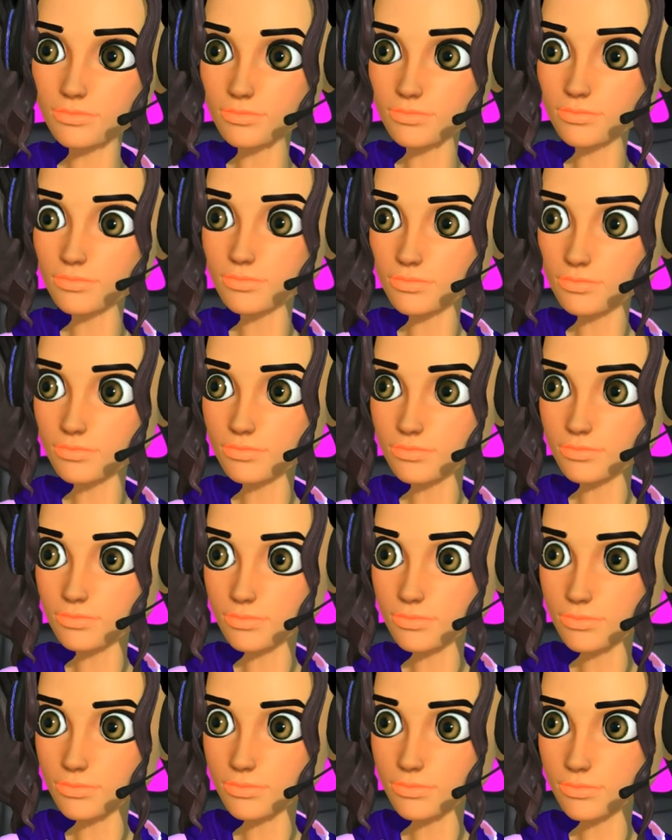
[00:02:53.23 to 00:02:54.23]

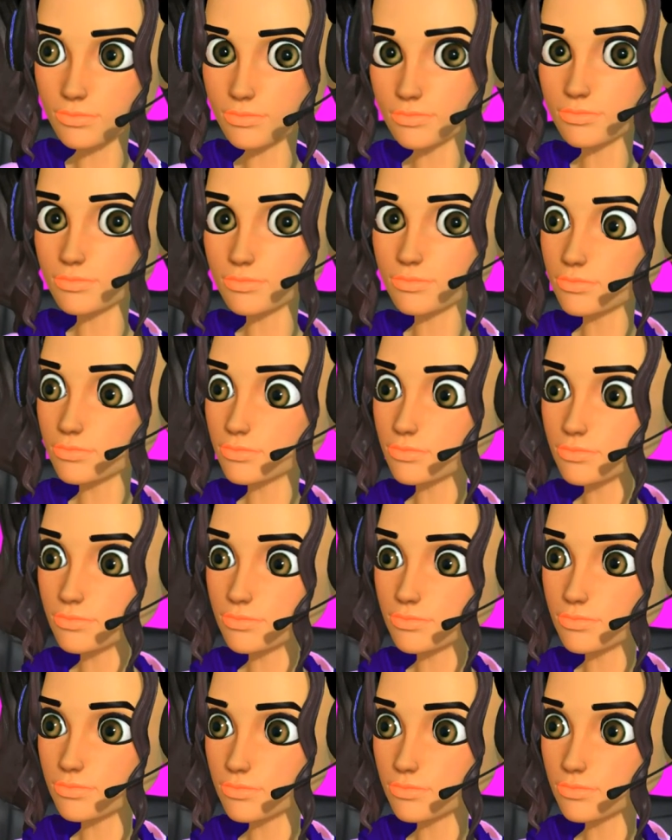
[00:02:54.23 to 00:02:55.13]
Nothing is said.